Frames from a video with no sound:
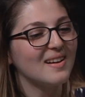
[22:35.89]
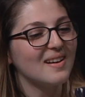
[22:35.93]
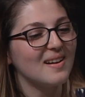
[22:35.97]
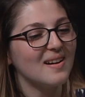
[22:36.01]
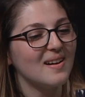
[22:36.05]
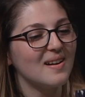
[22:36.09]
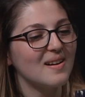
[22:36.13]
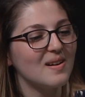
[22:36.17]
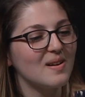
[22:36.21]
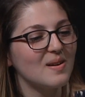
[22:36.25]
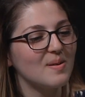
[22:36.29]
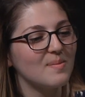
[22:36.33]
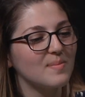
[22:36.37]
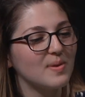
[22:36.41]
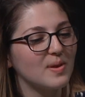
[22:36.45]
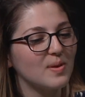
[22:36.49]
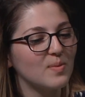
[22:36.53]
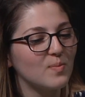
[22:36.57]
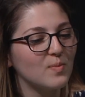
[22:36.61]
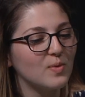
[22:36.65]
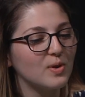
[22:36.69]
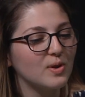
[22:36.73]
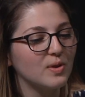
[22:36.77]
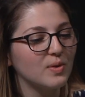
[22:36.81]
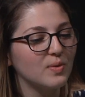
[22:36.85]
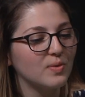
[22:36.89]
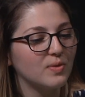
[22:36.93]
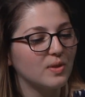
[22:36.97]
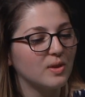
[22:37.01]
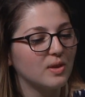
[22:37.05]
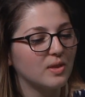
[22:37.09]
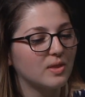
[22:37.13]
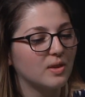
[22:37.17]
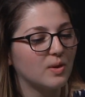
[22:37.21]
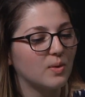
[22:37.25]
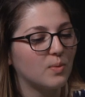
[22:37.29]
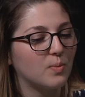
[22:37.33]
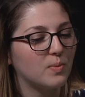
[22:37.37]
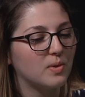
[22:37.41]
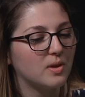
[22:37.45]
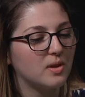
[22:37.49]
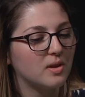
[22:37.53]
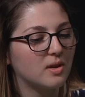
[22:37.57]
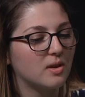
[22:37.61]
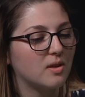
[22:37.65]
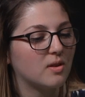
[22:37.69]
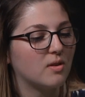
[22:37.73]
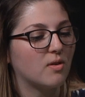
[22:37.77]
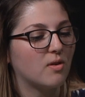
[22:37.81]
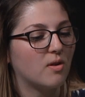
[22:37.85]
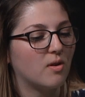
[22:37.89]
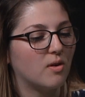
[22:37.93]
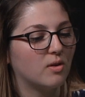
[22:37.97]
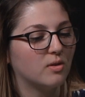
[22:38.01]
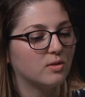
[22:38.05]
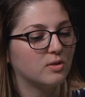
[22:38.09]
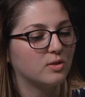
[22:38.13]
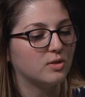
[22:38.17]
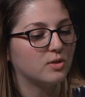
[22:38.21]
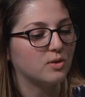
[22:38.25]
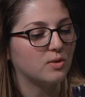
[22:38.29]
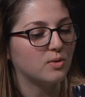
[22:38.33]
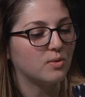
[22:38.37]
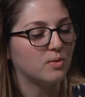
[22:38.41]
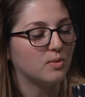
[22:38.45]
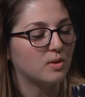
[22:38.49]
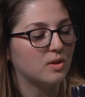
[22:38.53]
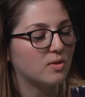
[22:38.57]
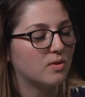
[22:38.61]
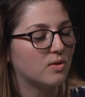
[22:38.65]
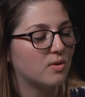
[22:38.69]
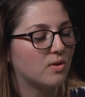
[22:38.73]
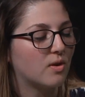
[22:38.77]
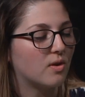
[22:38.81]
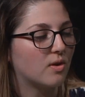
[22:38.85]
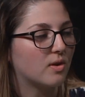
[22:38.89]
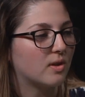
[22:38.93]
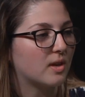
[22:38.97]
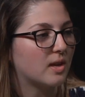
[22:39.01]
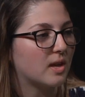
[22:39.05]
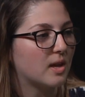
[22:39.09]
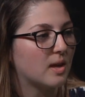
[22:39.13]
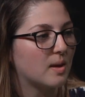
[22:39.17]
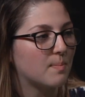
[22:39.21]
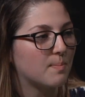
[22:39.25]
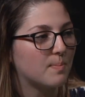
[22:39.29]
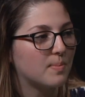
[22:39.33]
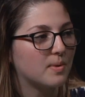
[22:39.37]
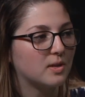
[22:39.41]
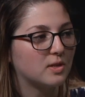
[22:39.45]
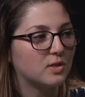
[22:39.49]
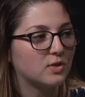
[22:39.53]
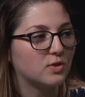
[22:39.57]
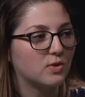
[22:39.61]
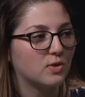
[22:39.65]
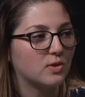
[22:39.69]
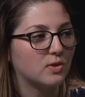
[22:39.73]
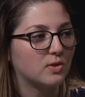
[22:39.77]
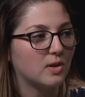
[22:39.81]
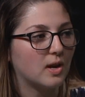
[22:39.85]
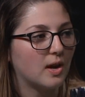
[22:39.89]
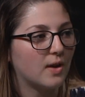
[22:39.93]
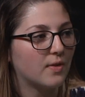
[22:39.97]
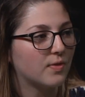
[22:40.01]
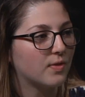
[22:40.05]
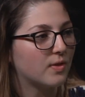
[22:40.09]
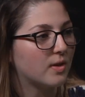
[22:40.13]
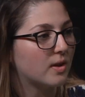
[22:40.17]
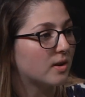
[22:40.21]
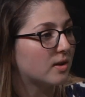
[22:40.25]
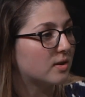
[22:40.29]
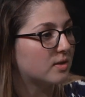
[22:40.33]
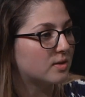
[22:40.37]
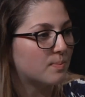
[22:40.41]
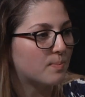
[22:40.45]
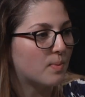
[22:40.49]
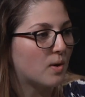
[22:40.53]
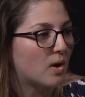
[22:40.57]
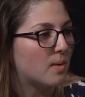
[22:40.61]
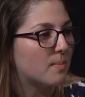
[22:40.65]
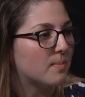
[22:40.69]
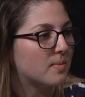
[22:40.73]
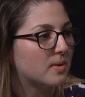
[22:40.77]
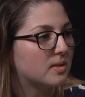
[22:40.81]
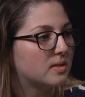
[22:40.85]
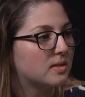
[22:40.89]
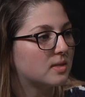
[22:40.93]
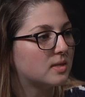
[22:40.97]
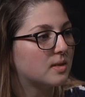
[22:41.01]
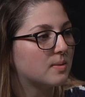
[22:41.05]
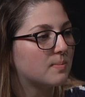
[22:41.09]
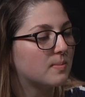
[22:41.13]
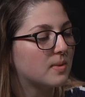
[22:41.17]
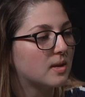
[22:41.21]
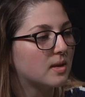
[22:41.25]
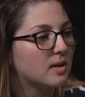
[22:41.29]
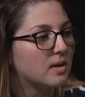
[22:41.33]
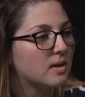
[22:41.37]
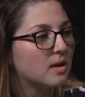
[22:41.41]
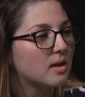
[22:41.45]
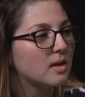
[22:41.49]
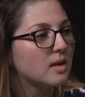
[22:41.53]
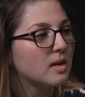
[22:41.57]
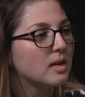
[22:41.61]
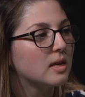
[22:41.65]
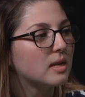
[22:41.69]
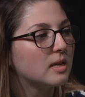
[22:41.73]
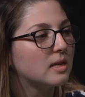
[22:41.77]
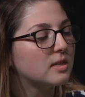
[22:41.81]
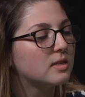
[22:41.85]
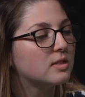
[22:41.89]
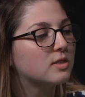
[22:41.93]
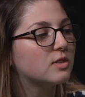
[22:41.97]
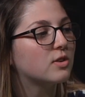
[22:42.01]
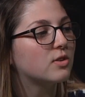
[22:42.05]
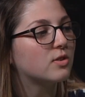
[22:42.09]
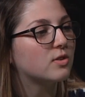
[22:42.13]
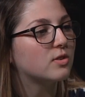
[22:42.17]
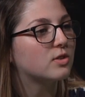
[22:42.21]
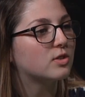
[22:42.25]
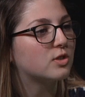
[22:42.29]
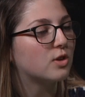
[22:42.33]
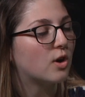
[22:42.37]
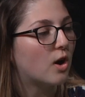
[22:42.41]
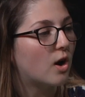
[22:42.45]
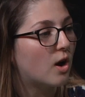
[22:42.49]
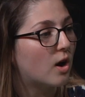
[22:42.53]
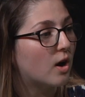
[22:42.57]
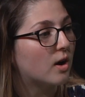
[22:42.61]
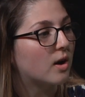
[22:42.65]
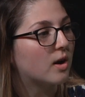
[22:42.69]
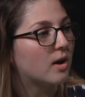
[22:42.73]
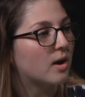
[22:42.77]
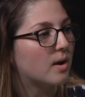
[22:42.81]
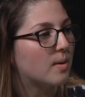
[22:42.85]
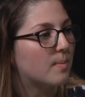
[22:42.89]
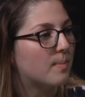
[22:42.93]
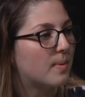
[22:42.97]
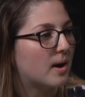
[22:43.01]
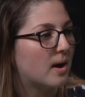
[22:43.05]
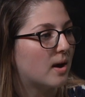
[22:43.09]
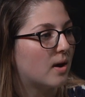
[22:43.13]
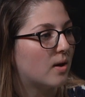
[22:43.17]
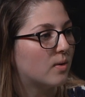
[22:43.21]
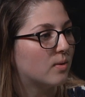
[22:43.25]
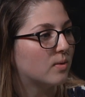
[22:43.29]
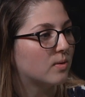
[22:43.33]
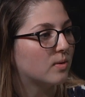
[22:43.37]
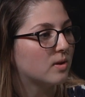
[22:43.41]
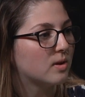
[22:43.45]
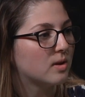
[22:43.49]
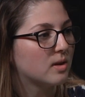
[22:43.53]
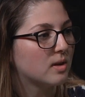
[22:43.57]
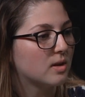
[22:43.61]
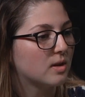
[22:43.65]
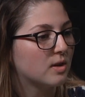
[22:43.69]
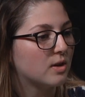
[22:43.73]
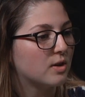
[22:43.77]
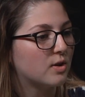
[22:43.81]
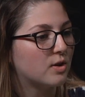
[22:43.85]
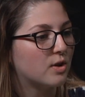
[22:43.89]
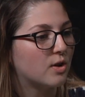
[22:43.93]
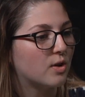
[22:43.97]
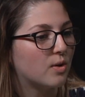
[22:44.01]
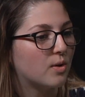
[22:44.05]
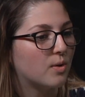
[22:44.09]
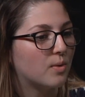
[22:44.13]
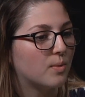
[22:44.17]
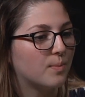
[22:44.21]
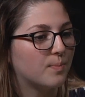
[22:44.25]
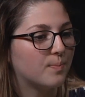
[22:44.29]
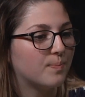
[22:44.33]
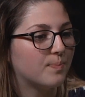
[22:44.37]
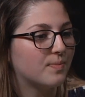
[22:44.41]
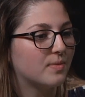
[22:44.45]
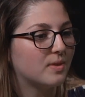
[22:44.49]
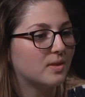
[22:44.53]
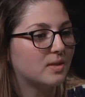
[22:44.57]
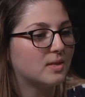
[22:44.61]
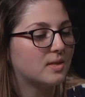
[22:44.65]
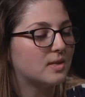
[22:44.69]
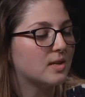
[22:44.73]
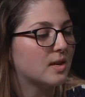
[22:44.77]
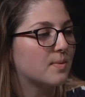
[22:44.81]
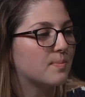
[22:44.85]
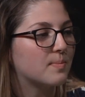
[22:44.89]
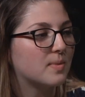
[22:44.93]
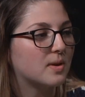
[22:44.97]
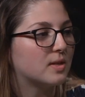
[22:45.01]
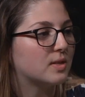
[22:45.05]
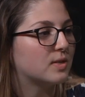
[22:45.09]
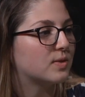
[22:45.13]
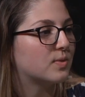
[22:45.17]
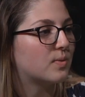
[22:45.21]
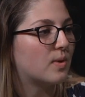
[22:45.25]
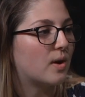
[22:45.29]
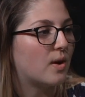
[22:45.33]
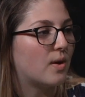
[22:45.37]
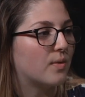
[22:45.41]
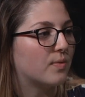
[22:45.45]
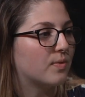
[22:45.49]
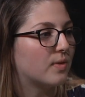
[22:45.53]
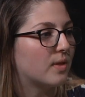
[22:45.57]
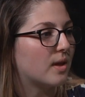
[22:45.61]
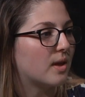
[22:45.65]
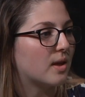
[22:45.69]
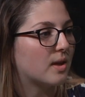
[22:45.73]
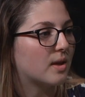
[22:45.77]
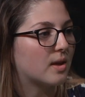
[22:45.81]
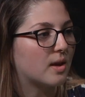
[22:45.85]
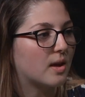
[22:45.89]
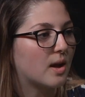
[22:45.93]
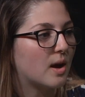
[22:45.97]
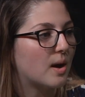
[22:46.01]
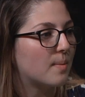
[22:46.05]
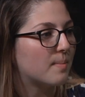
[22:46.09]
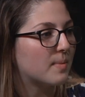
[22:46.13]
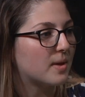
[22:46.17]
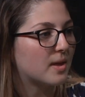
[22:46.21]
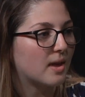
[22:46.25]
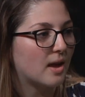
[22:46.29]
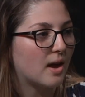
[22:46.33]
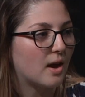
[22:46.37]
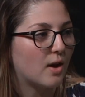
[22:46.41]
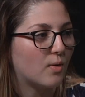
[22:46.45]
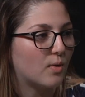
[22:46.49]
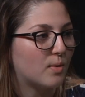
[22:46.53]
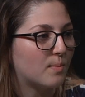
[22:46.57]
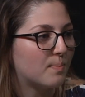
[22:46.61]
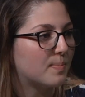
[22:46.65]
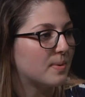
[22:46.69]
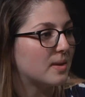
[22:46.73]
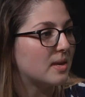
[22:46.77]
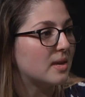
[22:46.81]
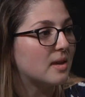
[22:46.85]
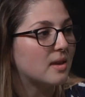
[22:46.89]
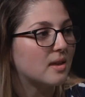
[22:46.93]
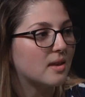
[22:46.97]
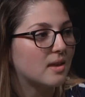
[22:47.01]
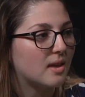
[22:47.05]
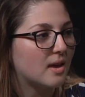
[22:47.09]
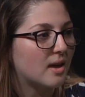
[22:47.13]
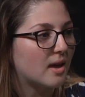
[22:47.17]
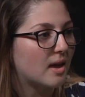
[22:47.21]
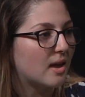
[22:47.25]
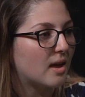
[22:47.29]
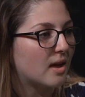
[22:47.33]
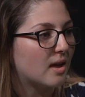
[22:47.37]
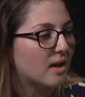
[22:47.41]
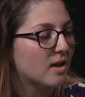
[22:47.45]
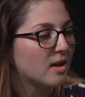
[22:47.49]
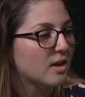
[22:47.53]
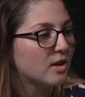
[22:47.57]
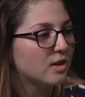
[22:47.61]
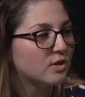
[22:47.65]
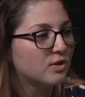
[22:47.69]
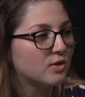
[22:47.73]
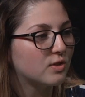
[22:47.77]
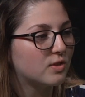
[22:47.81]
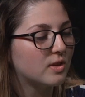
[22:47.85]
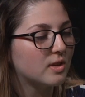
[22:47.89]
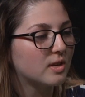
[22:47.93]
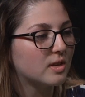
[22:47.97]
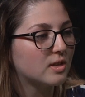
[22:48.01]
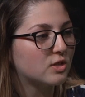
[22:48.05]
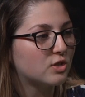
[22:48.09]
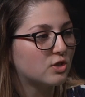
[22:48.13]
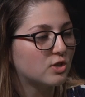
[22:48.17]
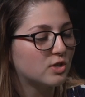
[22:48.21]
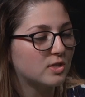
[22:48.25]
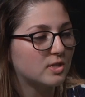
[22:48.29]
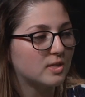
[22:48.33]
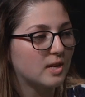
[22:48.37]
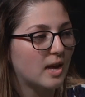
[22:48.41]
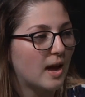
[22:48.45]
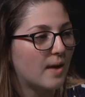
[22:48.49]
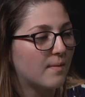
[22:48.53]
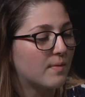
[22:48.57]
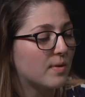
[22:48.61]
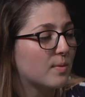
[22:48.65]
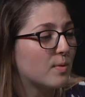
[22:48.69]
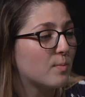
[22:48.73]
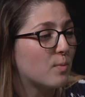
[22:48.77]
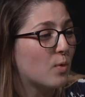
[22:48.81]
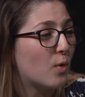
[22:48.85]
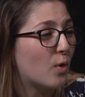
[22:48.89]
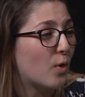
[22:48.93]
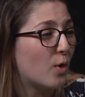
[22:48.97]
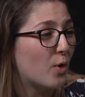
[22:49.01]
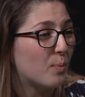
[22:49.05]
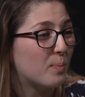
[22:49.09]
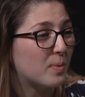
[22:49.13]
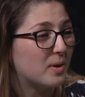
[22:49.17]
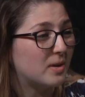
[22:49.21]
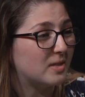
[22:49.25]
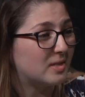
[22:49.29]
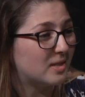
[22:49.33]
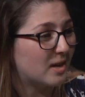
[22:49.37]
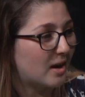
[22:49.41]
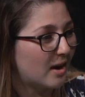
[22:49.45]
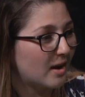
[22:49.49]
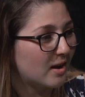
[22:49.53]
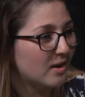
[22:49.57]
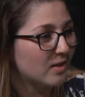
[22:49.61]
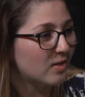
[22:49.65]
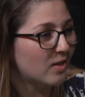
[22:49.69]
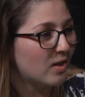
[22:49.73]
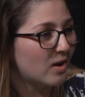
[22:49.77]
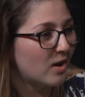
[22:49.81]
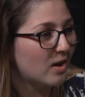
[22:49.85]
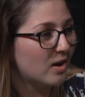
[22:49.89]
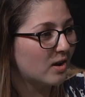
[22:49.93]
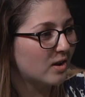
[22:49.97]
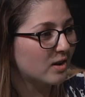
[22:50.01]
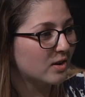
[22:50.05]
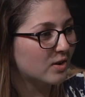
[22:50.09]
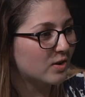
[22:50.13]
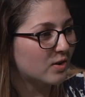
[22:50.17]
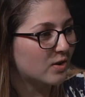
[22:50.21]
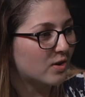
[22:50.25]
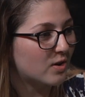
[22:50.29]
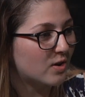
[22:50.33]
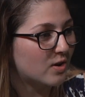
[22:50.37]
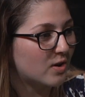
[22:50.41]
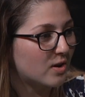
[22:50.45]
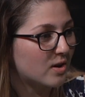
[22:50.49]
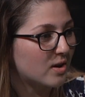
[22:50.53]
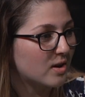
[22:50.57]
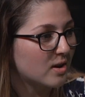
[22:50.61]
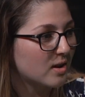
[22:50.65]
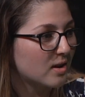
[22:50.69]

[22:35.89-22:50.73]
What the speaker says: And what do you think that we can all do either on campus or athletic departments to make it easier to talk about, stigmas around like coming out or being gay? Do you think it's just having a more open dialogue, or?